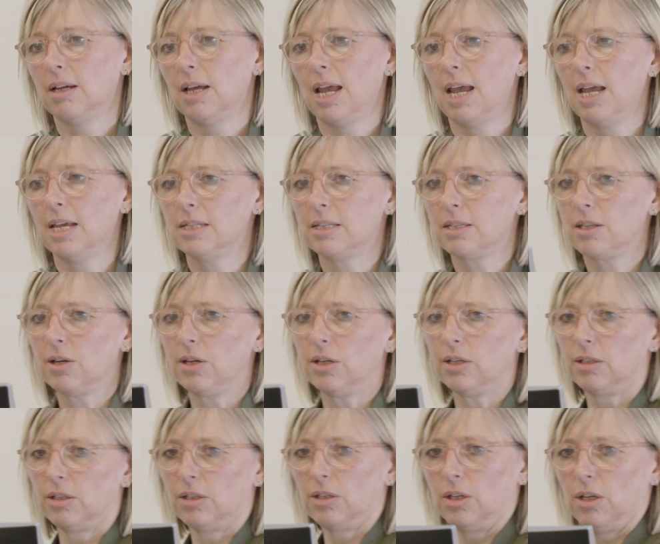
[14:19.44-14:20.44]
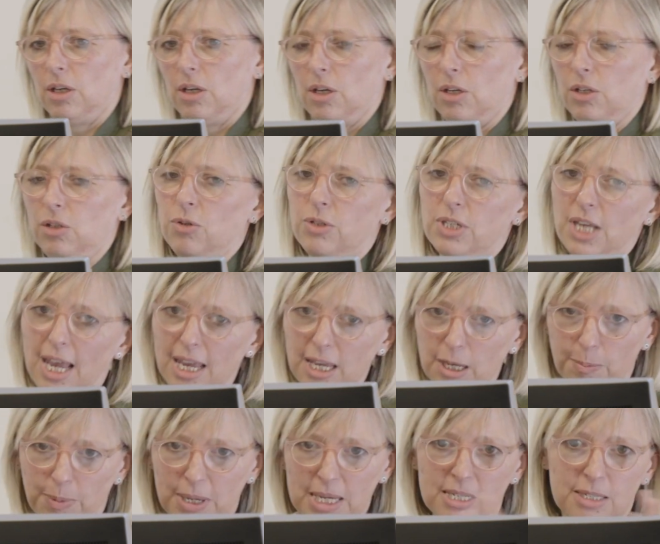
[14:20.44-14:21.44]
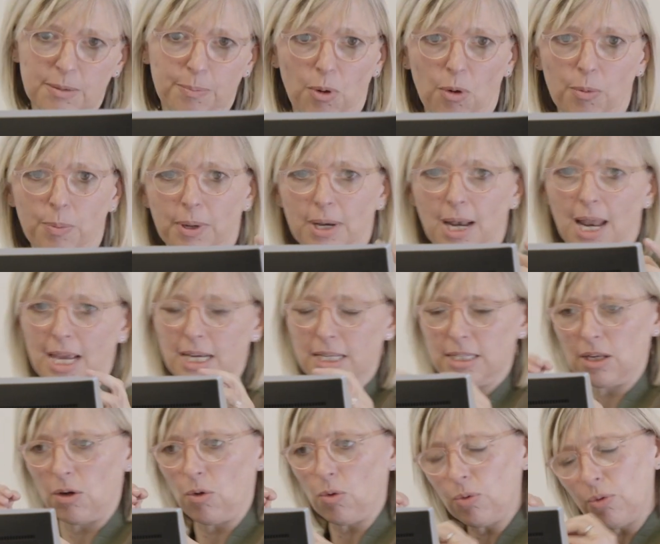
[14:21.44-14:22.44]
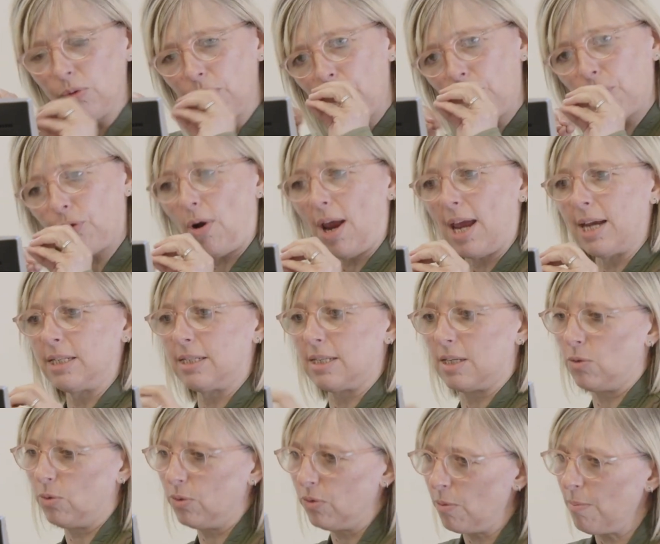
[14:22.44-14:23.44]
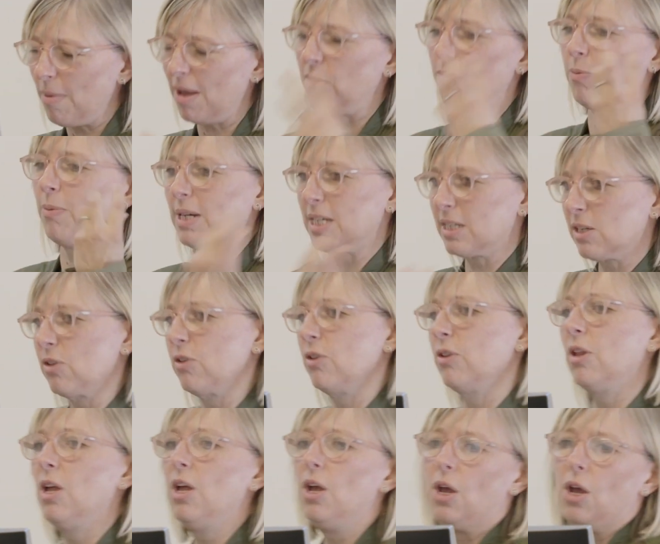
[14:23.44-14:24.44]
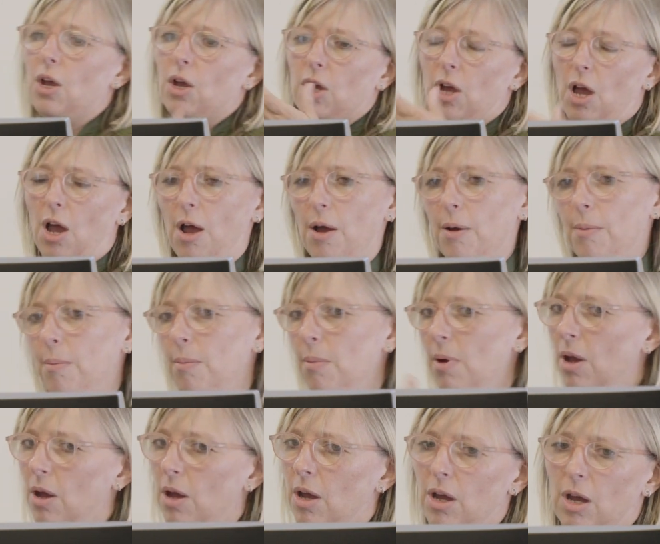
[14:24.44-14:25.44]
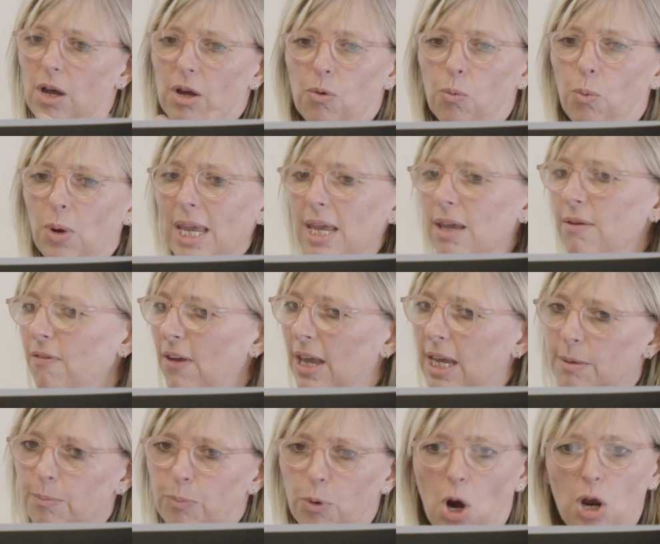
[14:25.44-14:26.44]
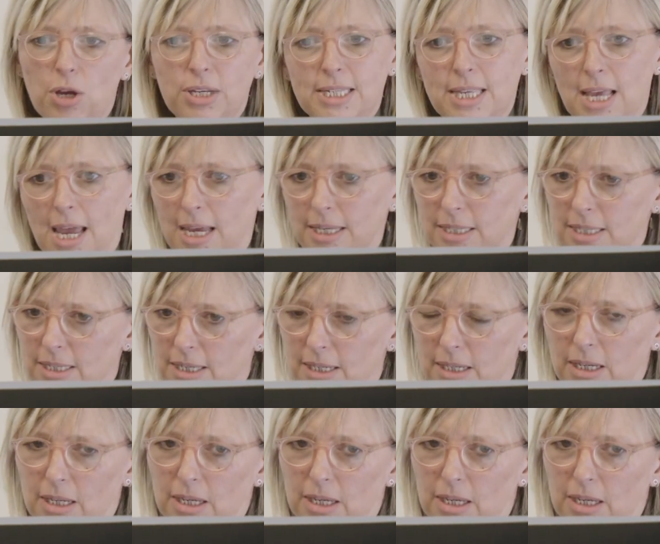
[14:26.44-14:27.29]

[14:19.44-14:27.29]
is that you take a piece of bobbin lace and all the threads and all the mathematical weaving process